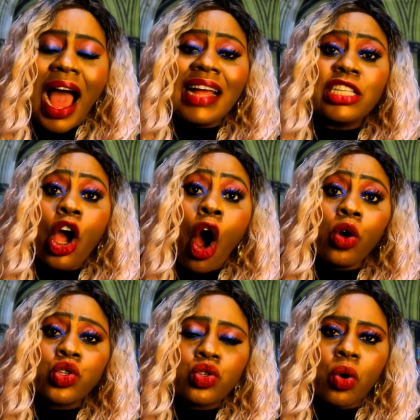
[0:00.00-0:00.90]
And they
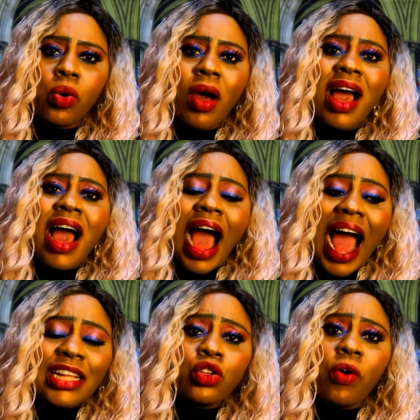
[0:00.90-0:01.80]
also
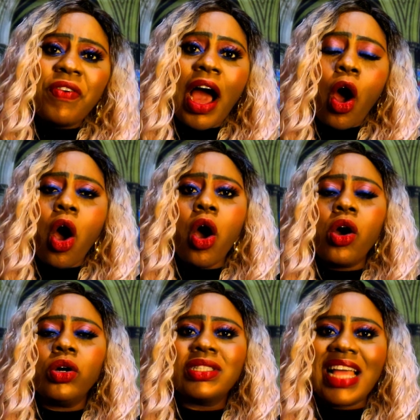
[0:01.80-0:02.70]
hand over
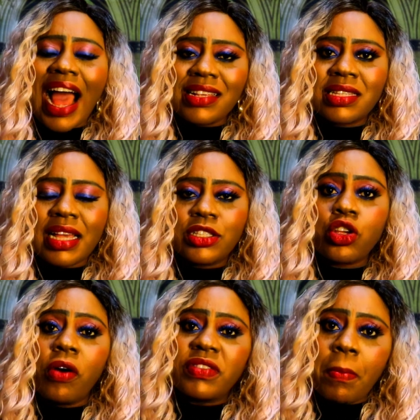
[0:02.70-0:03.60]
all the
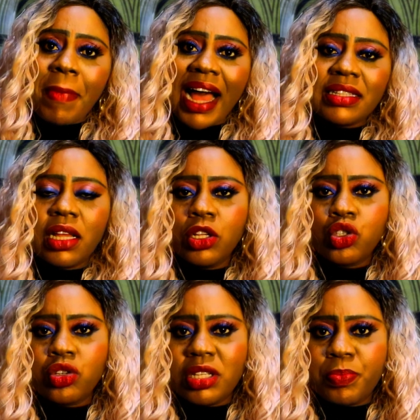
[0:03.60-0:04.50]
assets of the man
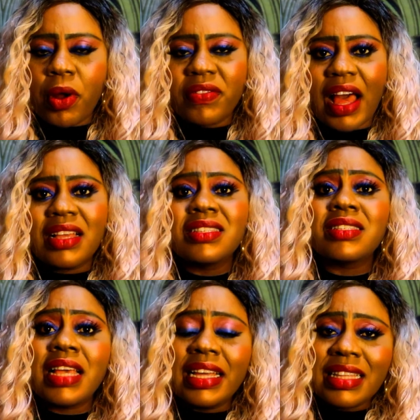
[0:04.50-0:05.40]
to the brother,
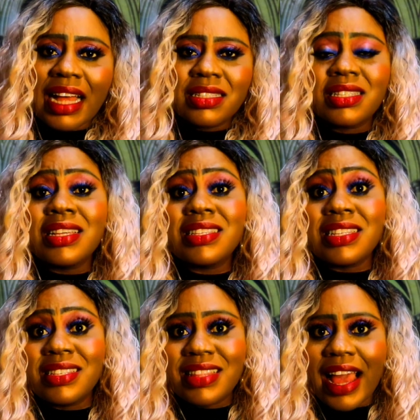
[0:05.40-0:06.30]
saying that since
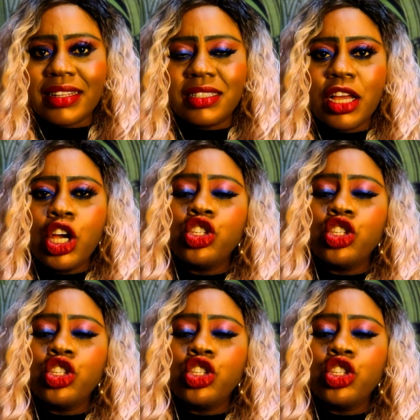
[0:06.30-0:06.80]
he's dead,